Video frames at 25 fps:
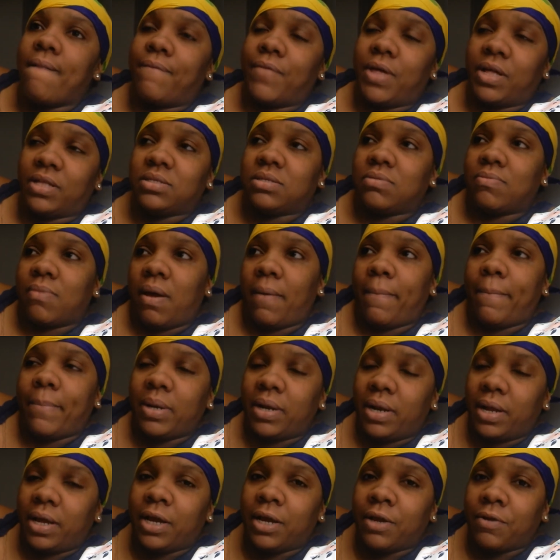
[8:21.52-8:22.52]
That's my
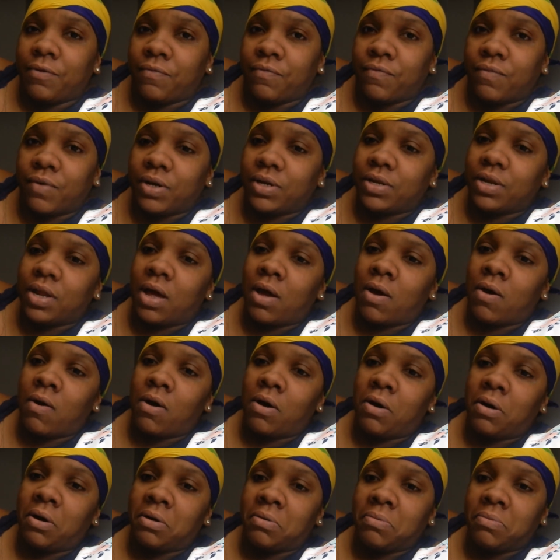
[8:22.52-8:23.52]
plan right now.
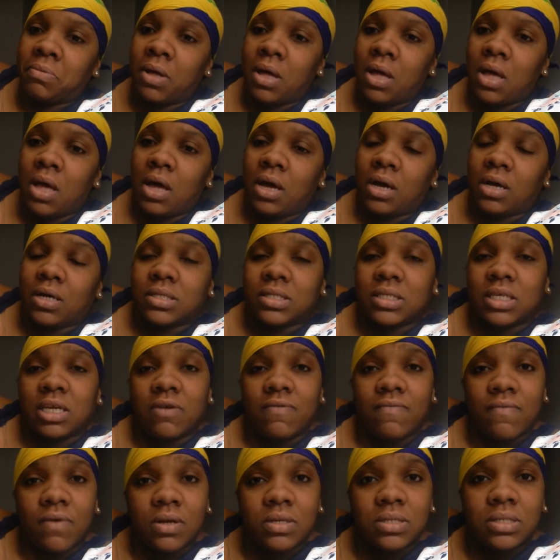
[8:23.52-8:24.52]
Um, Because
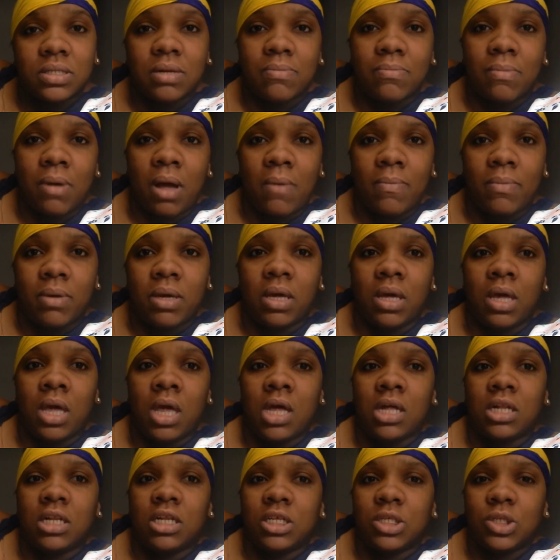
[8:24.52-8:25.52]
Kimron said, Mommy,
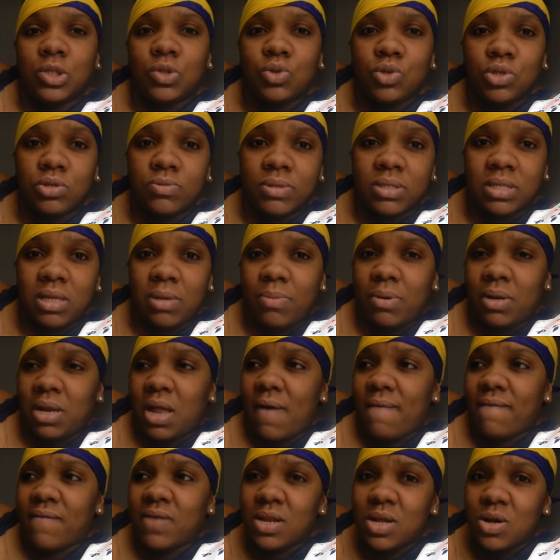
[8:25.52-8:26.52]
these YouTubers, they put
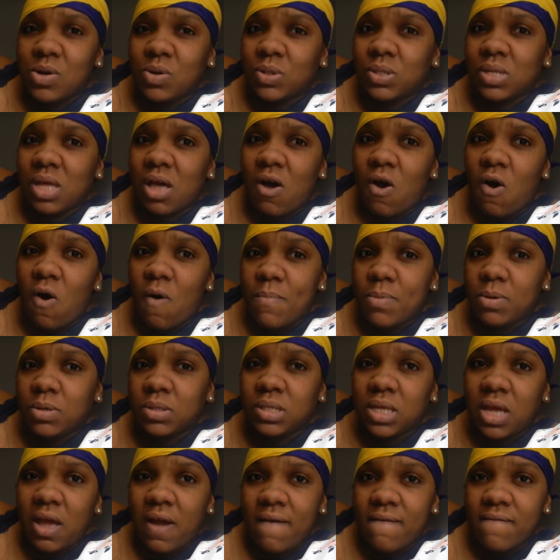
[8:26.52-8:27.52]
out videos
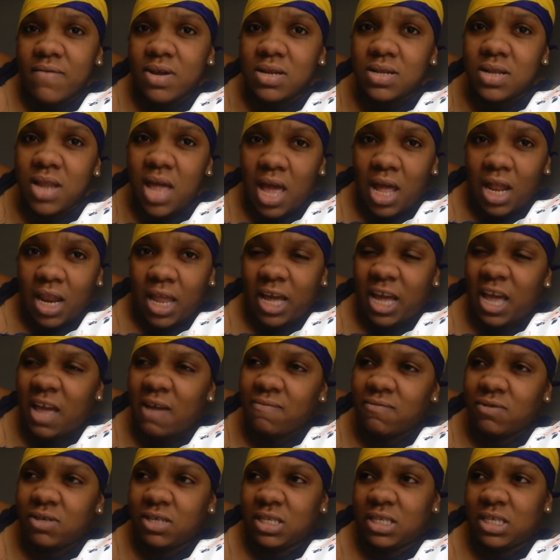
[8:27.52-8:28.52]
almost every day, like
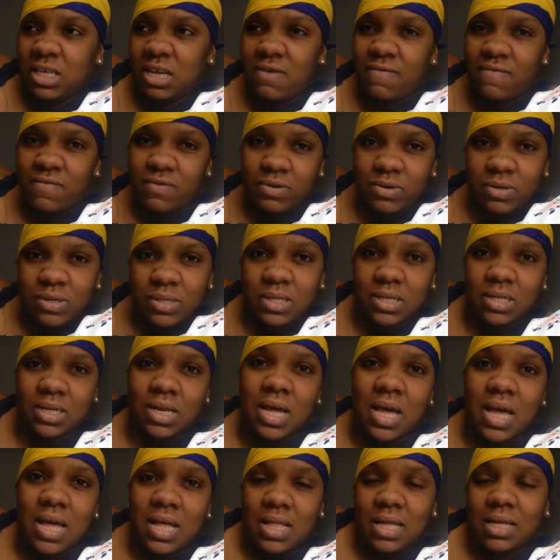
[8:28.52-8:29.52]
FDTVers.
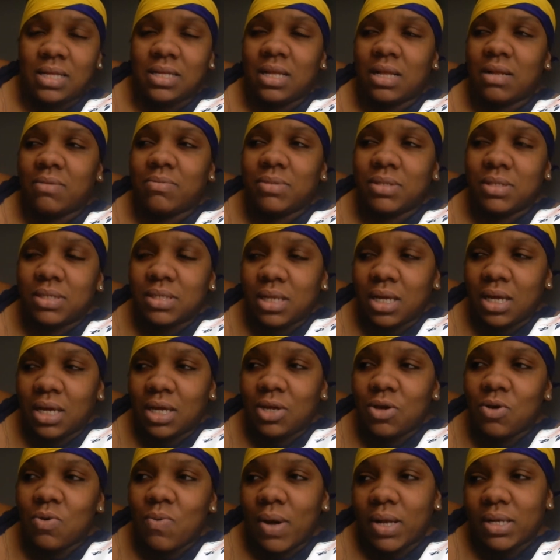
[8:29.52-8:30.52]
And, and I'm just
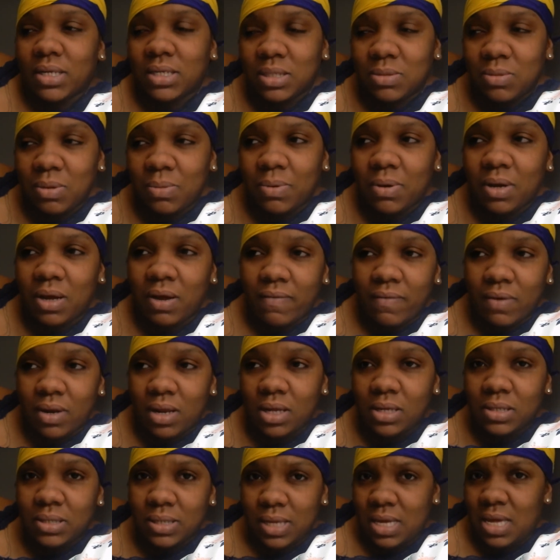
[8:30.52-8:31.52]
like, you watch these people every
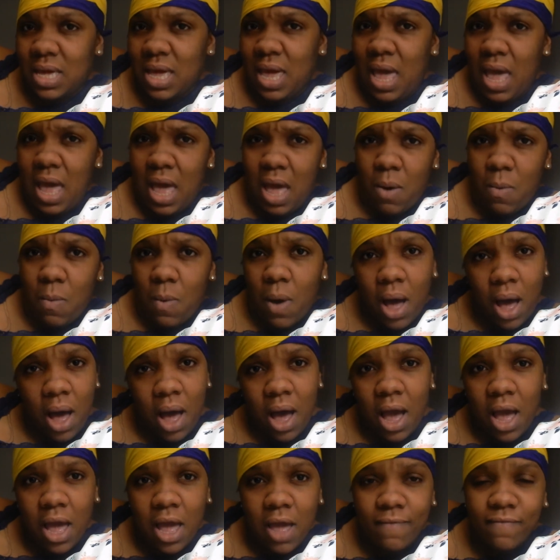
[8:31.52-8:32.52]
day? It's like, yeah,
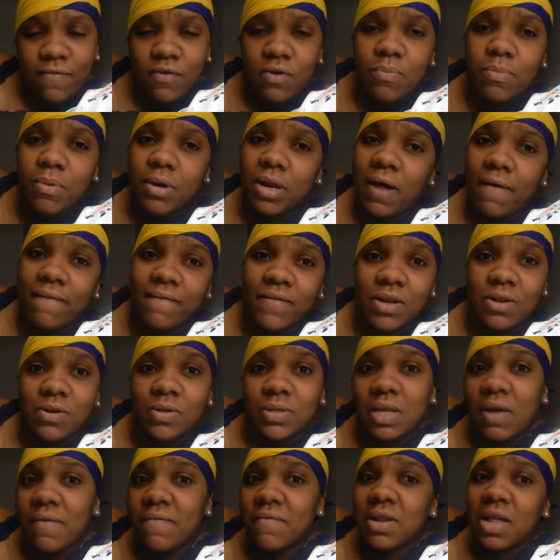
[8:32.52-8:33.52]
why? If you put out
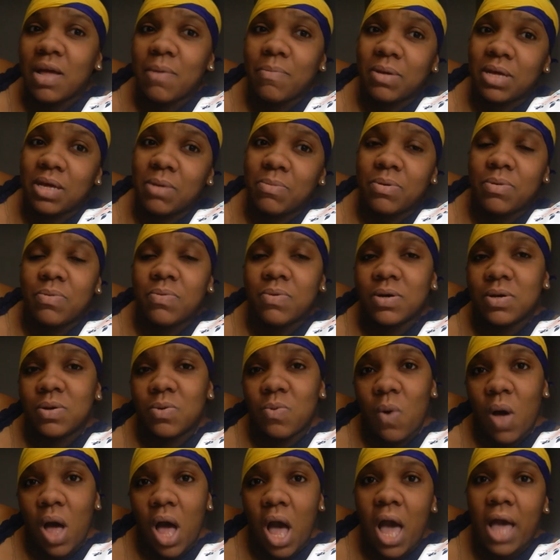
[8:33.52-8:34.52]
videos every day, people
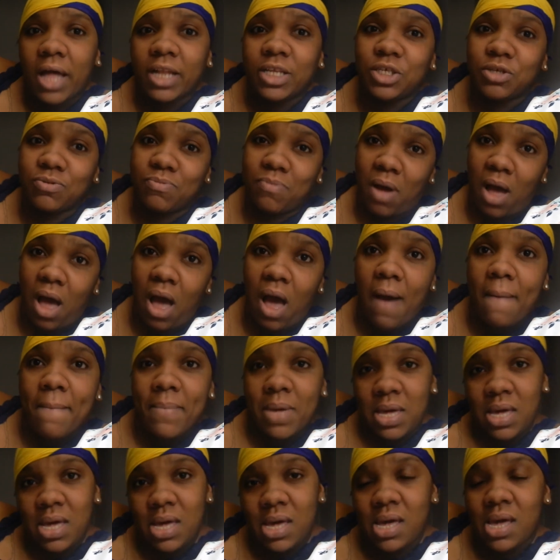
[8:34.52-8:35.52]
will watch,
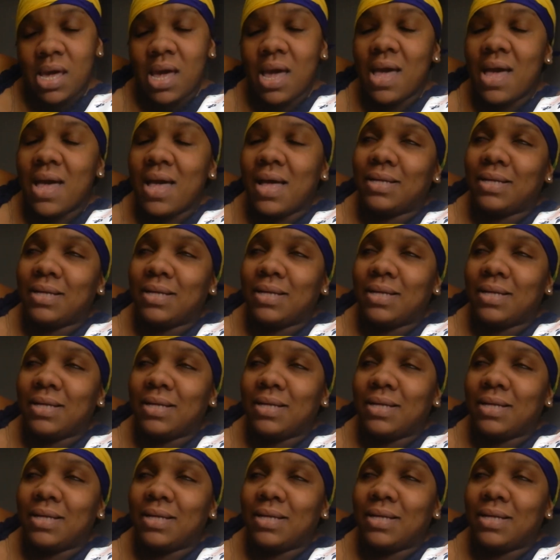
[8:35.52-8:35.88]
Mommy.